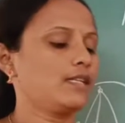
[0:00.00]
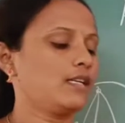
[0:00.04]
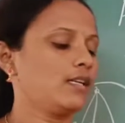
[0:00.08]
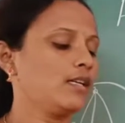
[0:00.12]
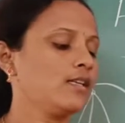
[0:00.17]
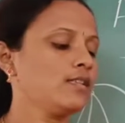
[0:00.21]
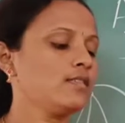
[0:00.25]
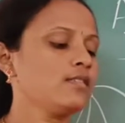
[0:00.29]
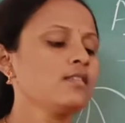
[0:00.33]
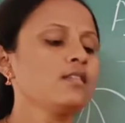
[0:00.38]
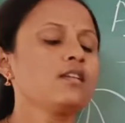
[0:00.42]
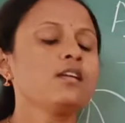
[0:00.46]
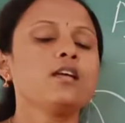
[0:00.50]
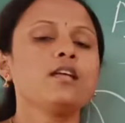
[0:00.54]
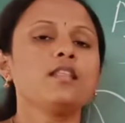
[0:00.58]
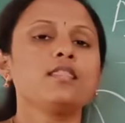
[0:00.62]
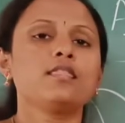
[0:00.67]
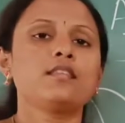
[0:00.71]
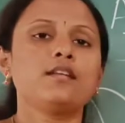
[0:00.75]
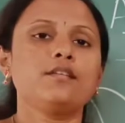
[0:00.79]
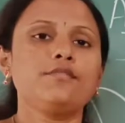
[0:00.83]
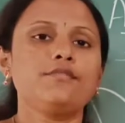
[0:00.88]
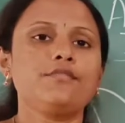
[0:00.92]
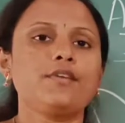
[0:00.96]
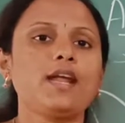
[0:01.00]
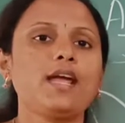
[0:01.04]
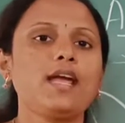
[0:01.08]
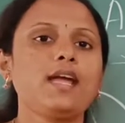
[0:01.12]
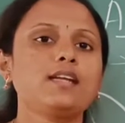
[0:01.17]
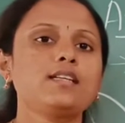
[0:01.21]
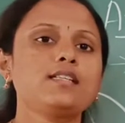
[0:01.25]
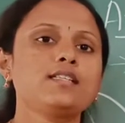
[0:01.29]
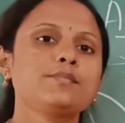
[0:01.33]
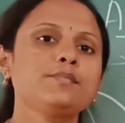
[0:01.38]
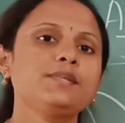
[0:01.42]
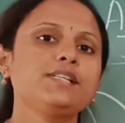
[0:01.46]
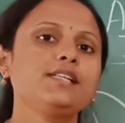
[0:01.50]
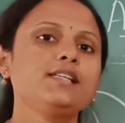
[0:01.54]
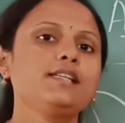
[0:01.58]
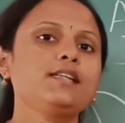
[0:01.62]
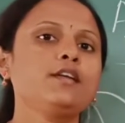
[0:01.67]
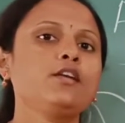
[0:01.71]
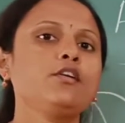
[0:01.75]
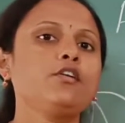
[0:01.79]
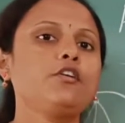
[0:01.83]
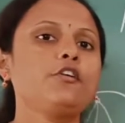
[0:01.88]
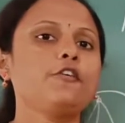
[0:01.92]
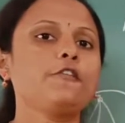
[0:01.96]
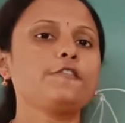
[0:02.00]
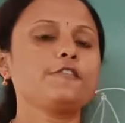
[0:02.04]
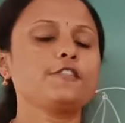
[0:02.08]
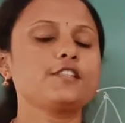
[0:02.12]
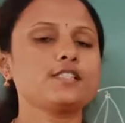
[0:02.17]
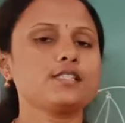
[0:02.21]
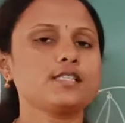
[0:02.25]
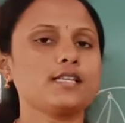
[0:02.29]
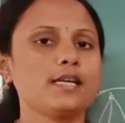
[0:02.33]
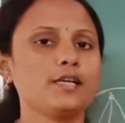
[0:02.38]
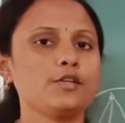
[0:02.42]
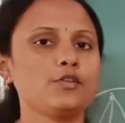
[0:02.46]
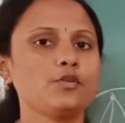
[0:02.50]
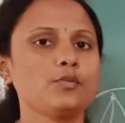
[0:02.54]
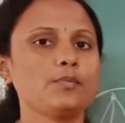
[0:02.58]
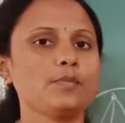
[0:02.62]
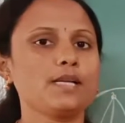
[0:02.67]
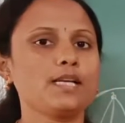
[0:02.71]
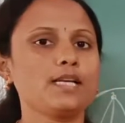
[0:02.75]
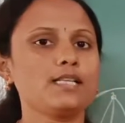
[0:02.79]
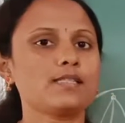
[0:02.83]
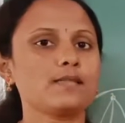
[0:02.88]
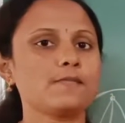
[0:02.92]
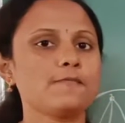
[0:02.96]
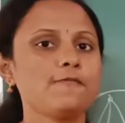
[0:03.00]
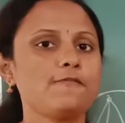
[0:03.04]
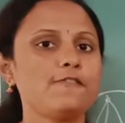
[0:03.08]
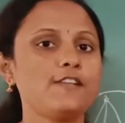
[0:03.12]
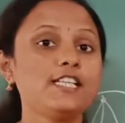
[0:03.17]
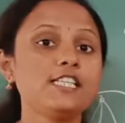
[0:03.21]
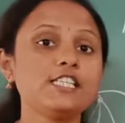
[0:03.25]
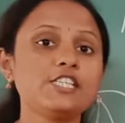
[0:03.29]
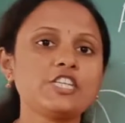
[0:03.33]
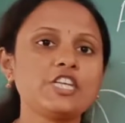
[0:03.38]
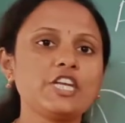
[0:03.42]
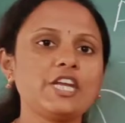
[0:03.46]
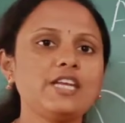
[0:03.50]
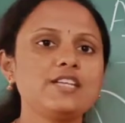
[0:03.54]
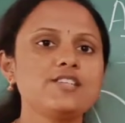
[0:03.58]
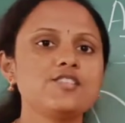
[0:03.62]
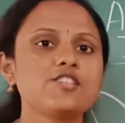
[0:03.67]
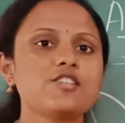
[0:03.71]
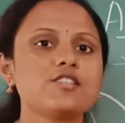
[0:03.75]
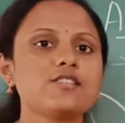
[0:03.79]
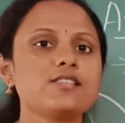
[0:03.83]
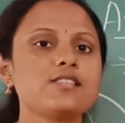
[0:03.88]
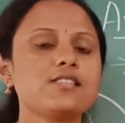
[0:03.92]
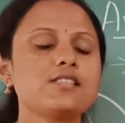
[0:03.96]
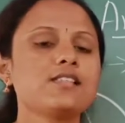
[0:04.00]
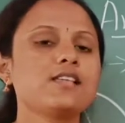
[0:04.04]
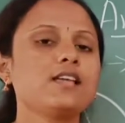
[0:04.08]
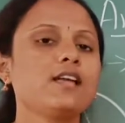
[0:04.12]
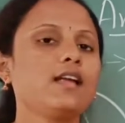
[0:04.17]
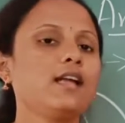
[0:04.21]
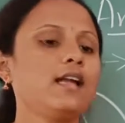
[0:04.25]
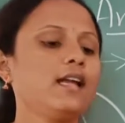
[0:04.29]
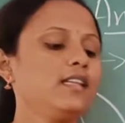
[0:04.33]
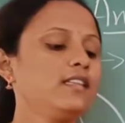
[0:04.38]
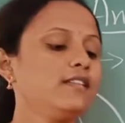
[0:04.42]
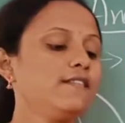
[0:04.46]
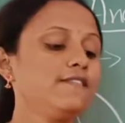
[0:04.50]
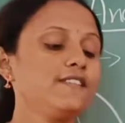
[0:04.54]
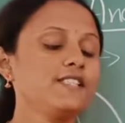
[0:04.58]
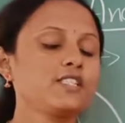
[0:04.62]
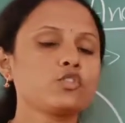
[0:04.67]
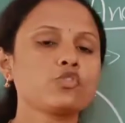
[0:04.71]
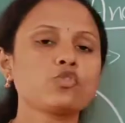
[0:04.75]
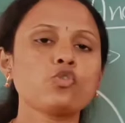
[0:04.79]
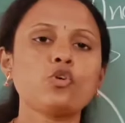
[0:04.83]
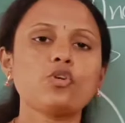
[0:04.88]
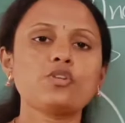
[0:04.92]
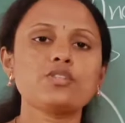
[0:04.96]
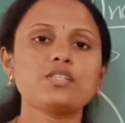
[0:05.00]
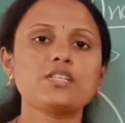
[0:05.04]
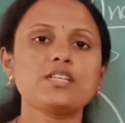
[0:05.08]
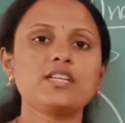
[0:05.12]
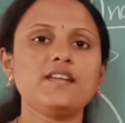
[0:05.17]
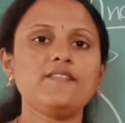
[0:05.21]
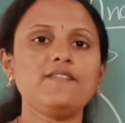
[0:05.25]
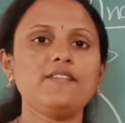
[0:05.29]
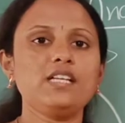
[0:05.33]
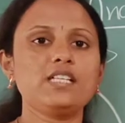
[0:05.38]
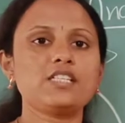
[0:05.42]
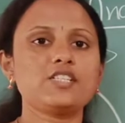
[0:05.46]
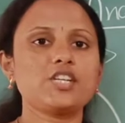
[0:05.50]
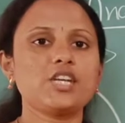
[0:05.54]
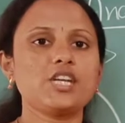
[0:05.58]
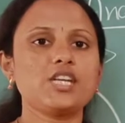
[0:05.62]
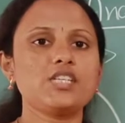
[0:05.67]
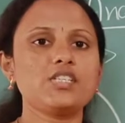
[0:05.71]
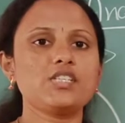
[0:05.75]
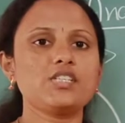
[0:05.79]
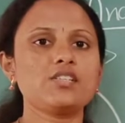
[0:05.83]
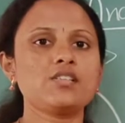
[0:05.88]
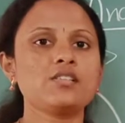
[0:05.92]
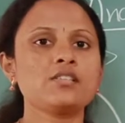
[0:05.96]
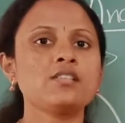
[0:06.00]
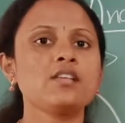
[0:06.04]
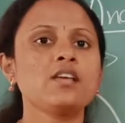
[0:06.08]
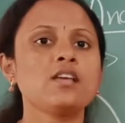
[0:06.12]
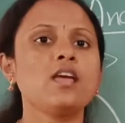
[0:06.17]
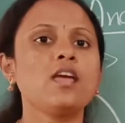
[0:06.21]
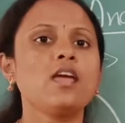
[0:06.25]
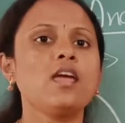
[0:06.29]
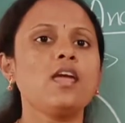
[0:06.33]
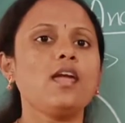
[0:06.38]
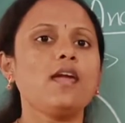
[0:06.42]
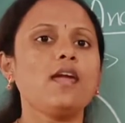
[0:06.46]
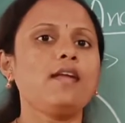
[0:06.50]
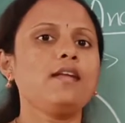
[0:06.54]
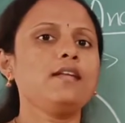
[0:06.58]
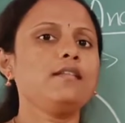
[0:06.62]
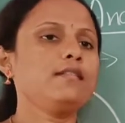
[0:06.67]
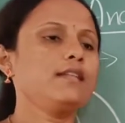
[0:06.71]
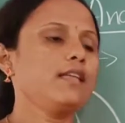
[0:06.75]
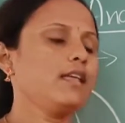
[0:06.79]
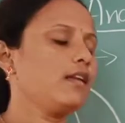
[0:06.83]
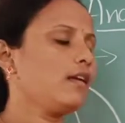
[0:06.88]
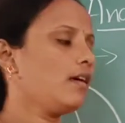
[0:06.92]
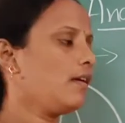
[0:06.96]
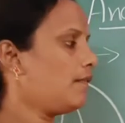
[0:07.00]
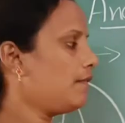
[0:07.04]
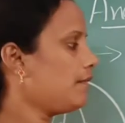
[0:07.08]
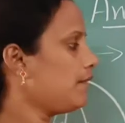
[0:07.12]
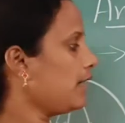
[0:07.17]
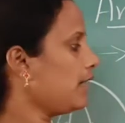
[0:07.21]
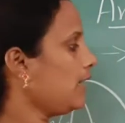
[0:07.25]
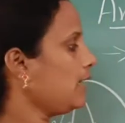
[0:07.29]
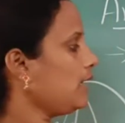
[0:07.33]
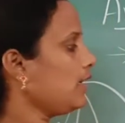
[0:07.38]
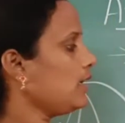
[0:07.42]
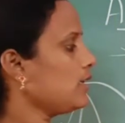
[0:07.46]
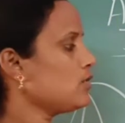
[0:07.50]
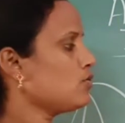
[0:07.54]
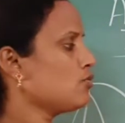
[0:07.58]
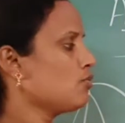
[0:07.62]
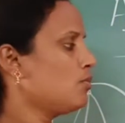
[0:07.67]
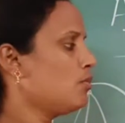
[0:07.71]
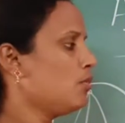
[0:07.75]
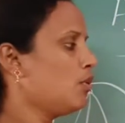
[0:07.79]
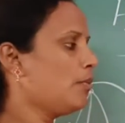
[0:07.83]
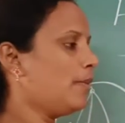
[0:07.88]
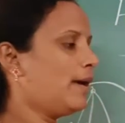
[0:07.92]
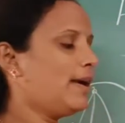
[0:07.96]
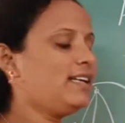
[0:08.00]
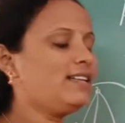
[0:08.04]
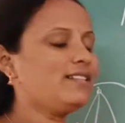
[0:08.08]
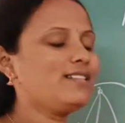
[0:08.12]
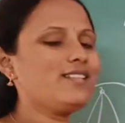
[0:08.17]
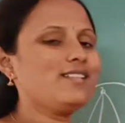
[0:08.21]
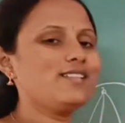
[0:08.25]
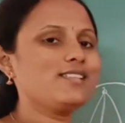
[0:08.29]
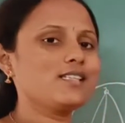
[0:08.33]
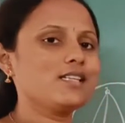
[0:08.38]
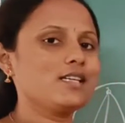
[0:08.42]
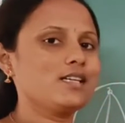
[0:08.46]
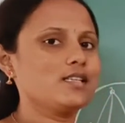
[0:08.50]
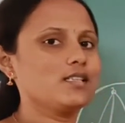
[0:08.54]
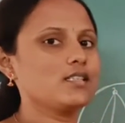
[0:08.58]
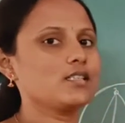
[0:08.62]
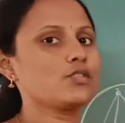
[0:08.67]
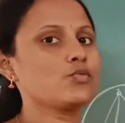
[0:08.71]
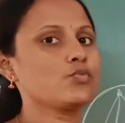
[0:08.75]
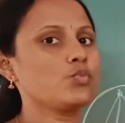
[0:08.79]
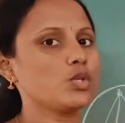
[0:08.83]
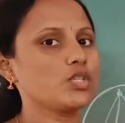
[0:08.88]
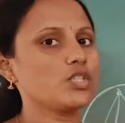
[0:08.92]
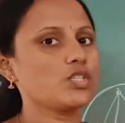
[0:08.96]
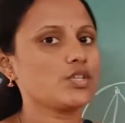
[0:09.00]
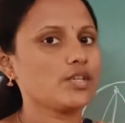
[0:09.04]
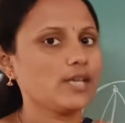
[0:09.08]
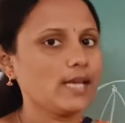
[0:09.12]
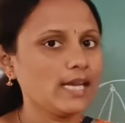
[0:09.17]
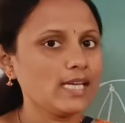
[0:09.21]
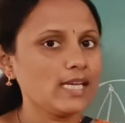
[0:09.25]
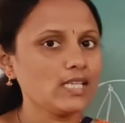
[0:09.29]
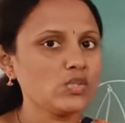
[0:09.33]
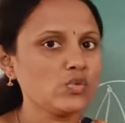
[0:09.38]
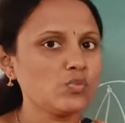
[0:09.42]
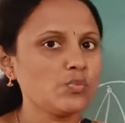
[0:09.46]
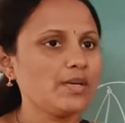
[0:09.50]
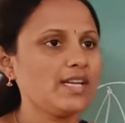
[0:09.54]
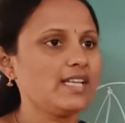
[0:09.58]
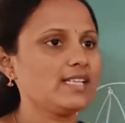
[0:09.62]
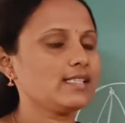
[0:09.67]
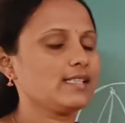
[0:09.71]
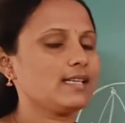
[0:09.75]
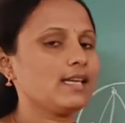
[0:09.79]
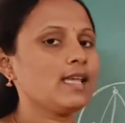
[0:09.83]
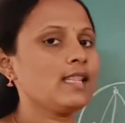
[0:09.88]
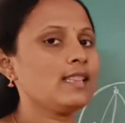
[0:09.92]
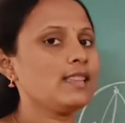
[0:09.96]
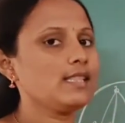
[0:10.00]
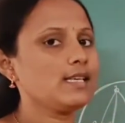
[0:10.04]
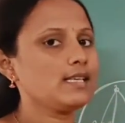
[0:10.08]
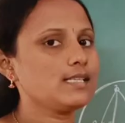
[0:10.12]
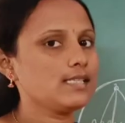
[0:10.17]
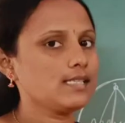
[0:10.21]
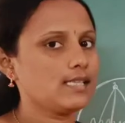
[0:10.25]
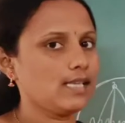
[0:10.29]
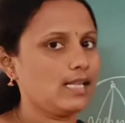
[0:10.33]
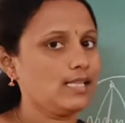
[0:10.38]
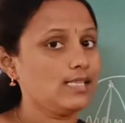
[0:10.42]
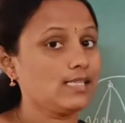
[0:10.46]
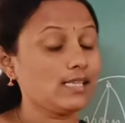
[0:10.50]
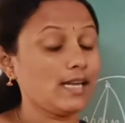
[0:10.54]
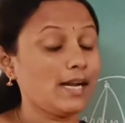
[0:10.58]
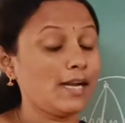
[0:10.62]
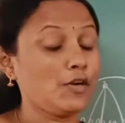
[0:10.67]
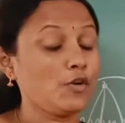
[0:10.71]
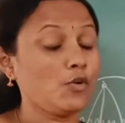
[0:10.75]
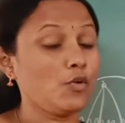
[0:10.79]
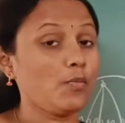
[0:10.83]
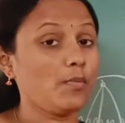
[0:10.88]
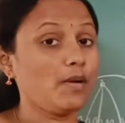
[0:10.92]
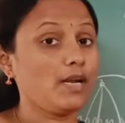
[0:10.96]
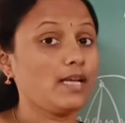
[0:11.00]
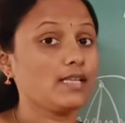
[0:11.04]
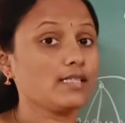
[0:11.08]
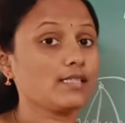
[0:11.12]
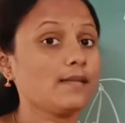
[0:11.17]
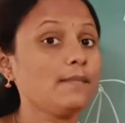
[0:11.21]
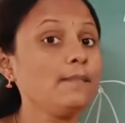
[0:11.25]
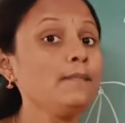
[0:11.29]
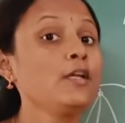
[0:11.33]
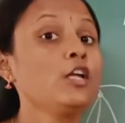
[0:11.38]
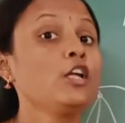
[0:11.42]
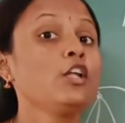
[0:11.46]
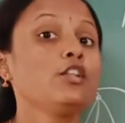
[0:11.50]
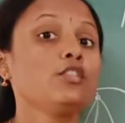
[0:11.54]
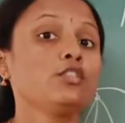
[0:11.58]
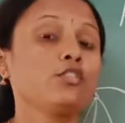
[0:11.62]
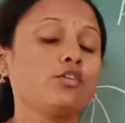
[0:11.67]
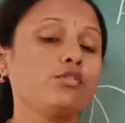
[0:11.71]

That is, the refractability of the cytoplasm will changes and the viscosity will changes, and there are various movemental changes which takes place in the cell cytoplasm.